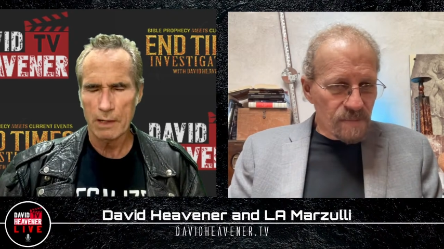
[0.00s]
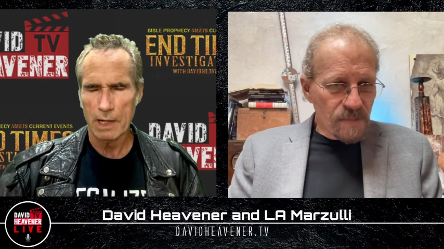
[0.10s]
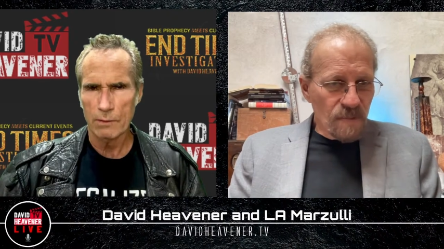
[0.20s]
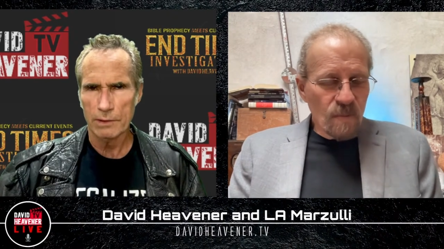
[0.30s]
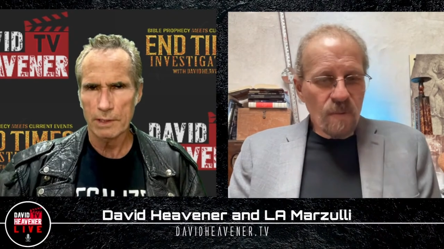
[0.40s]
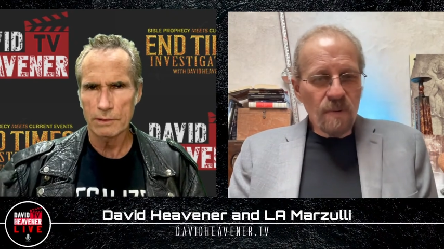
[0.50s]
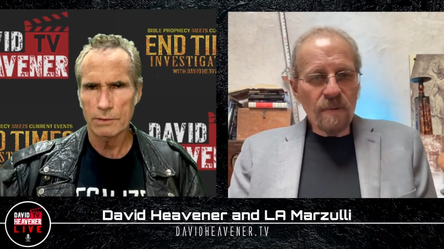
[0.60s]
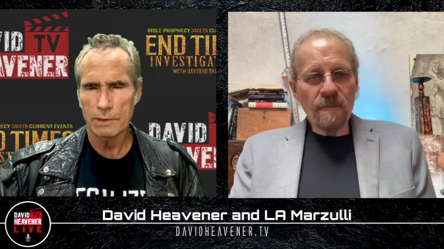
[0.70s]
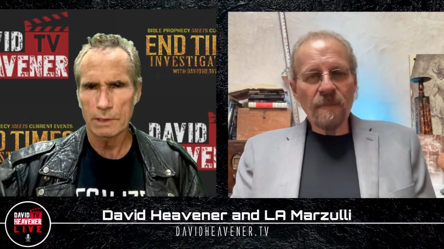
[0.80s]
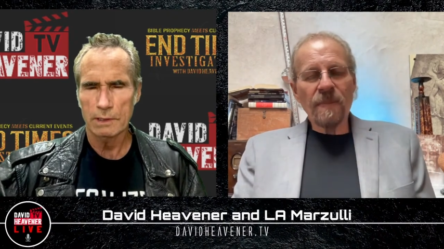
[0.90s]
Speaker 1: How are
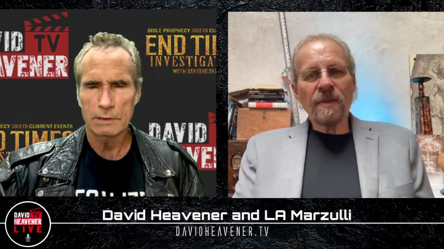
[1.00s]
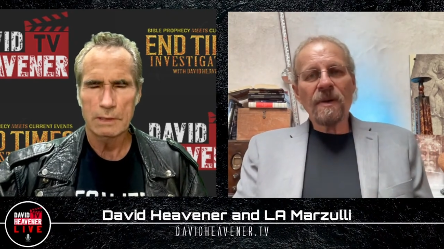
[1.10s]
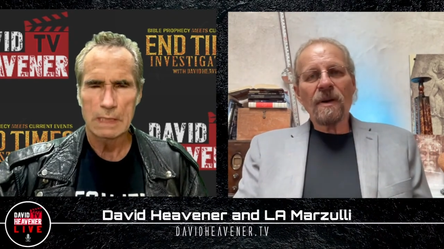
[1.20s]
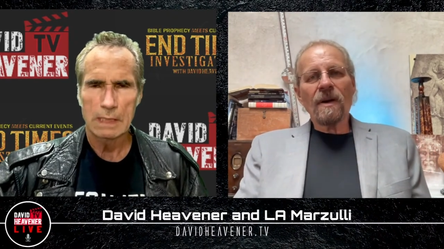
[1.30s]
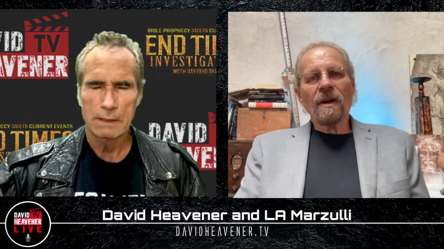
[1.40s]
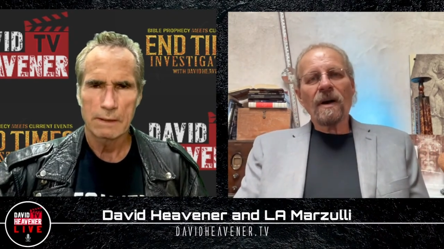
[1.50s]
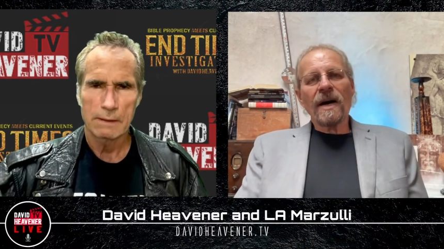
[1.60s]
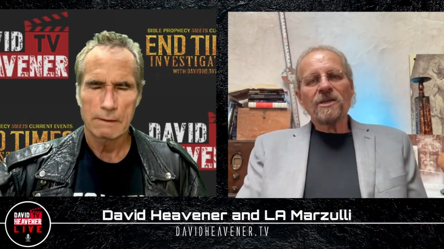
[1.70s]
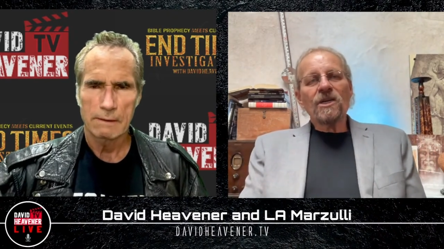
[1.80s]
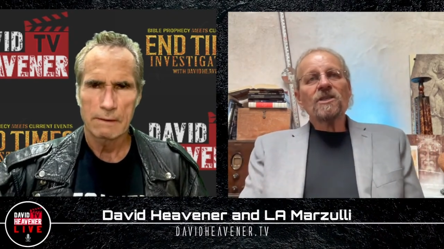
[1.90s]
they doing it?
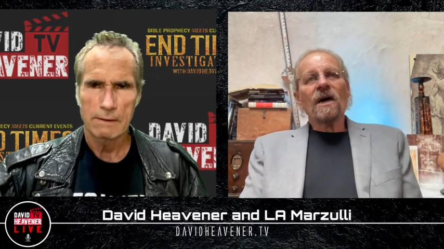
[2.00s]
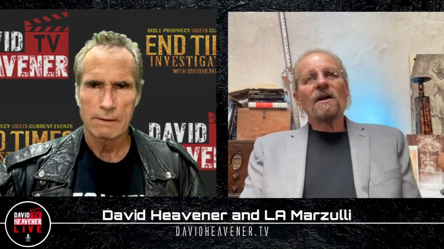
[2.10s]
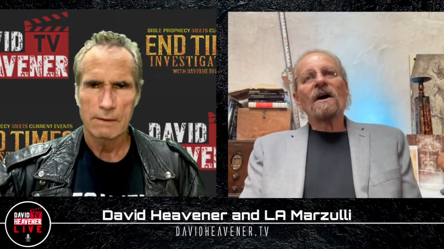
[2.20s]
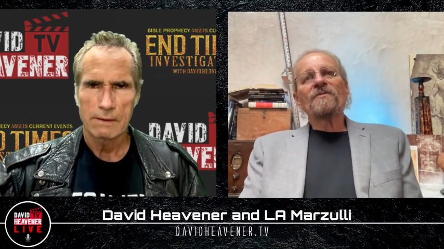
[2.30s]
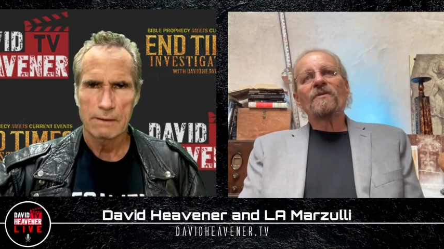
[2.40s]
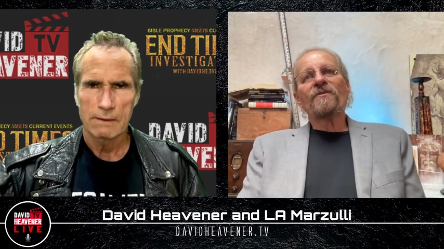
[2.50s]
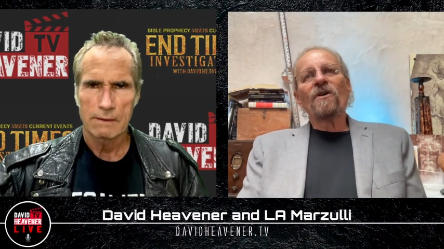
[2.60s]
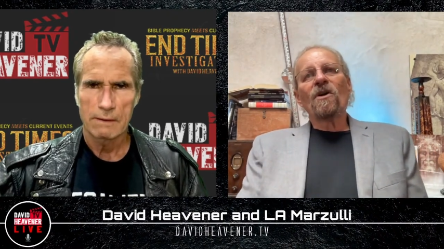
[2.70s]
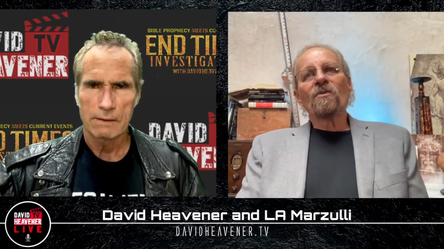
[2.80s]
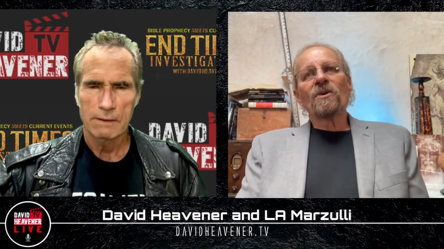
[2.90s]
Speaker 2: I just got off the
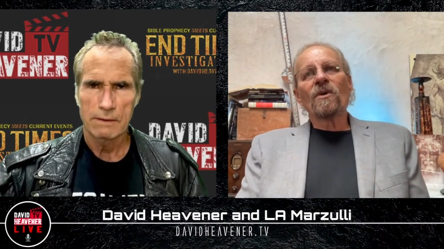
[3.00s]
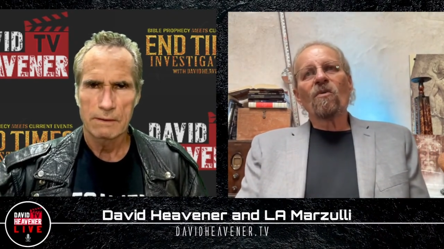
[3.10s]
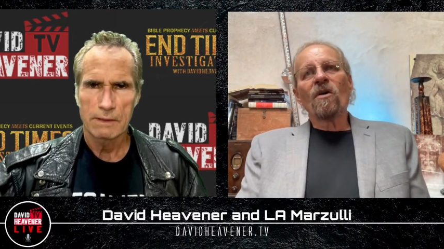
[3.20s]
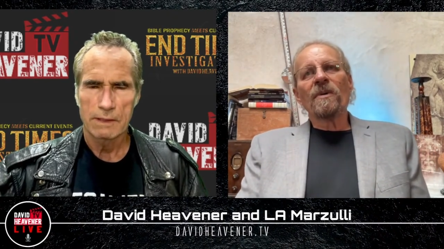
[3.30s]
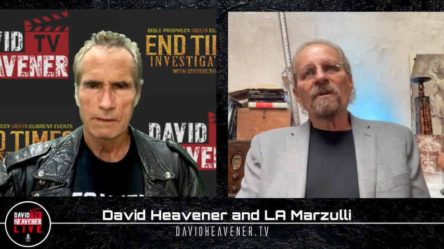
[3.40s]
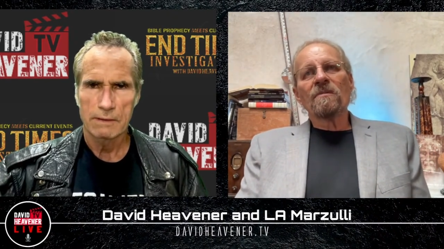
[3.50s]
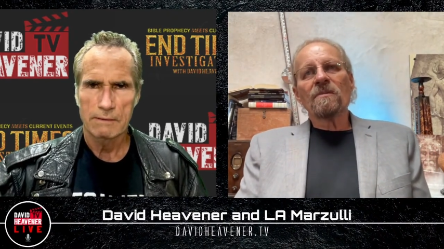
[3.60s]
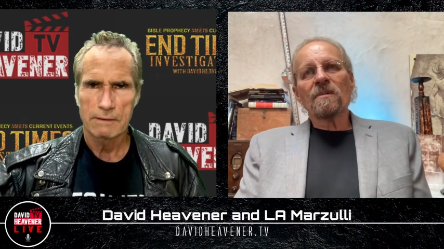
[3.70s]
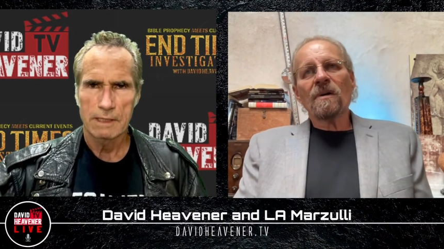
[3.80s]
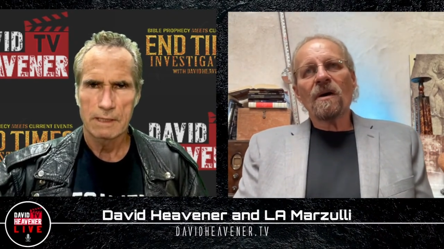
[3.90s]
phone with a
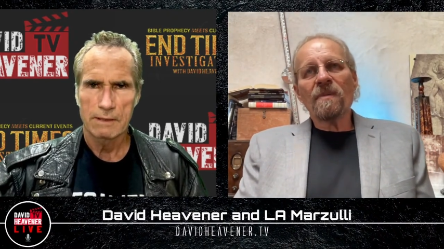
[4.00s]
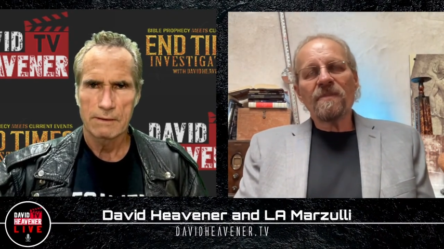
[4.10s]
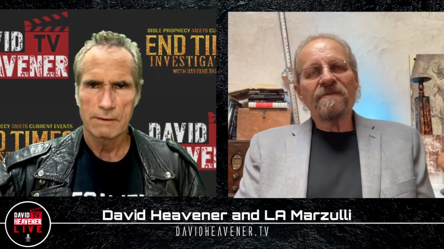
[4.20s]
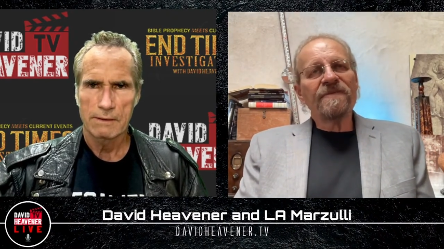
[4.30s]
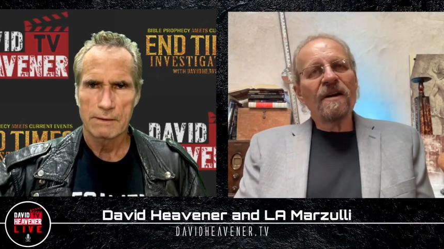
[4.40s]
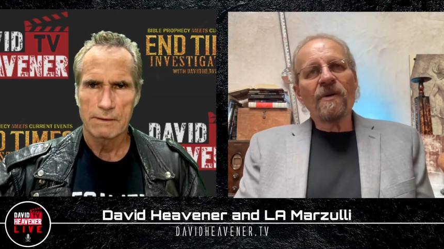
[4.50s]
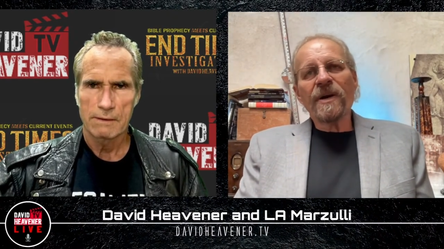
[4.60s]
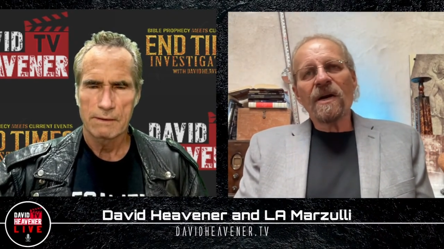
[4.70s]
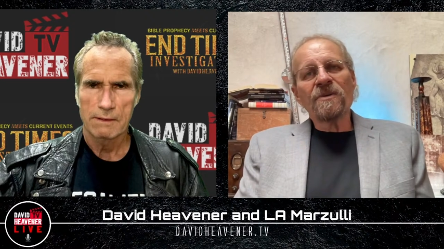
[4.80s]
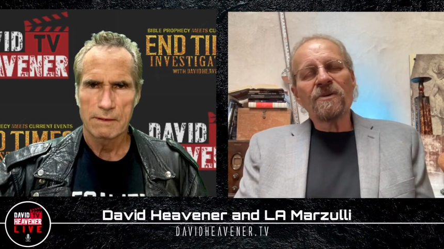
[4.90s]
woman,
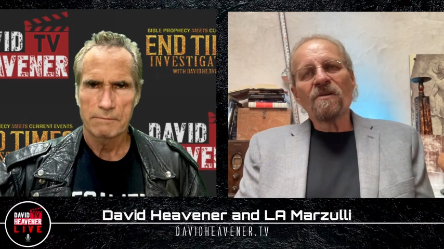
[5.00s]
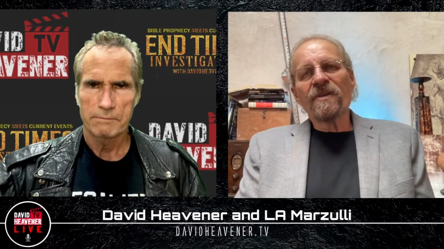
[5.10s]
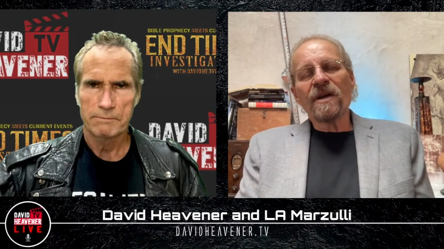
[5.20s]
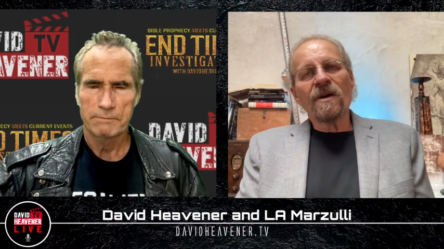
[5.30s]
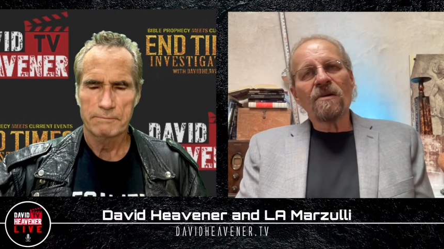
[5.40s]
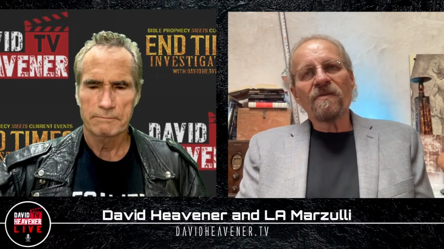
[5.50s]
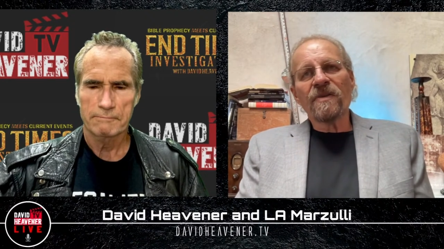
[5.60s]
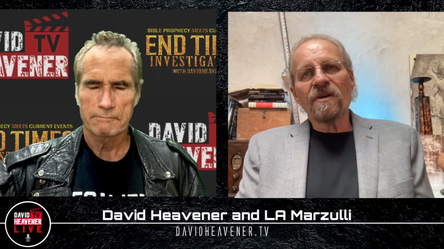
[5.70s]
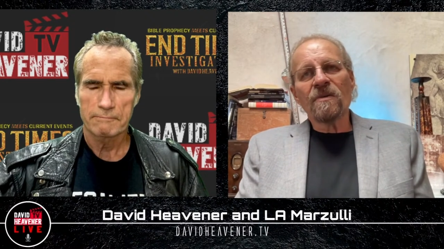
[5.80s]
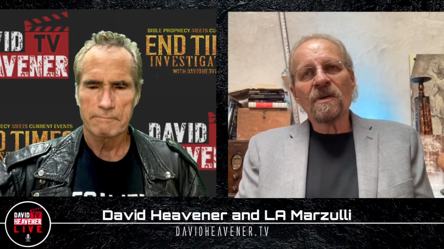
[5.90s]
very unnerving
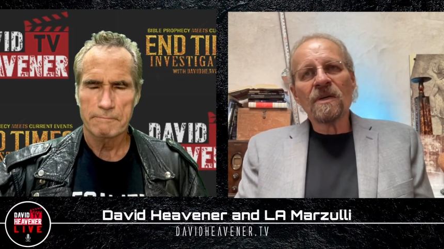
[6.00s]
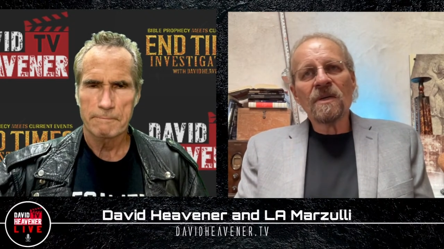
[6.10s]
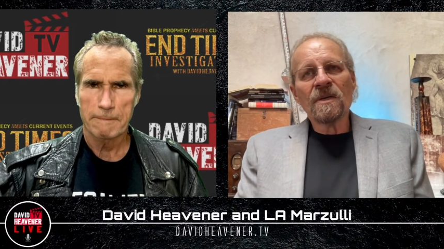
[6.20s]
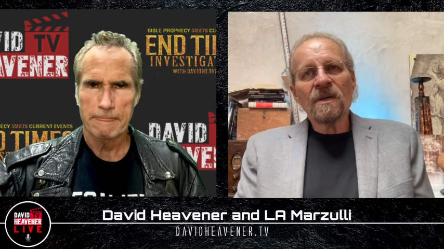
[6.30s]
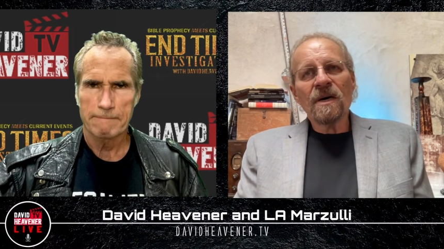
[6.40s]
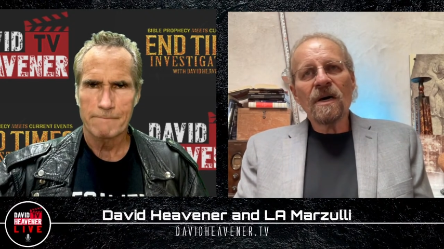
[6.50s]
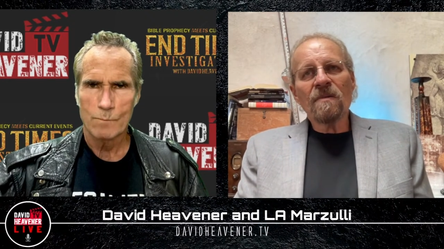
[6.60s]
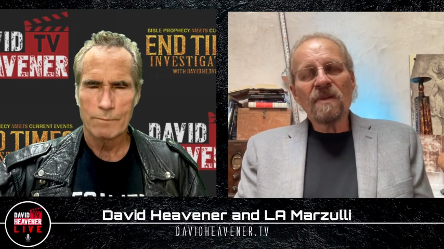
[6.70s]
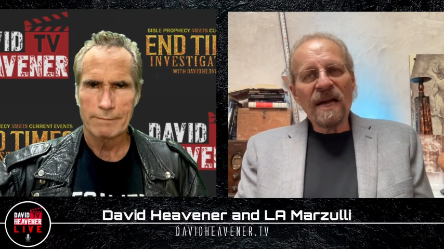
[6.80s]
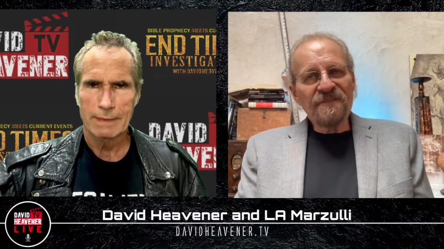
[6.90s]
interview,
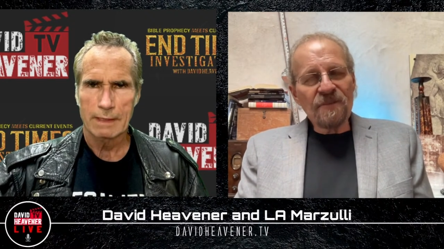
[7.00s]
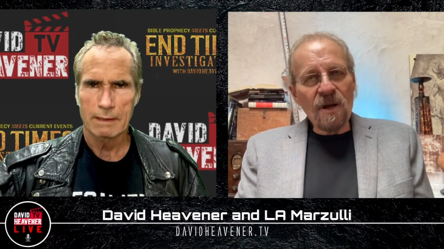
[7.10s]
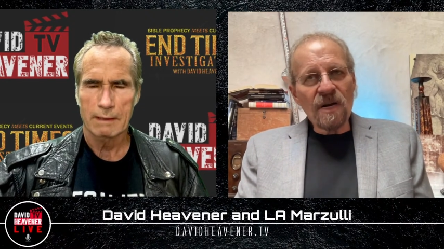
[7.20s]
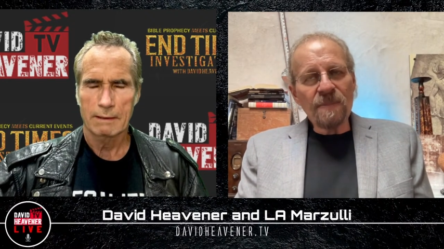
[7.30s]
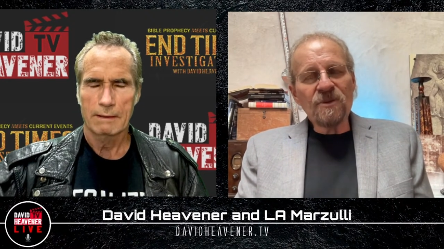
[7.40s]
lifelong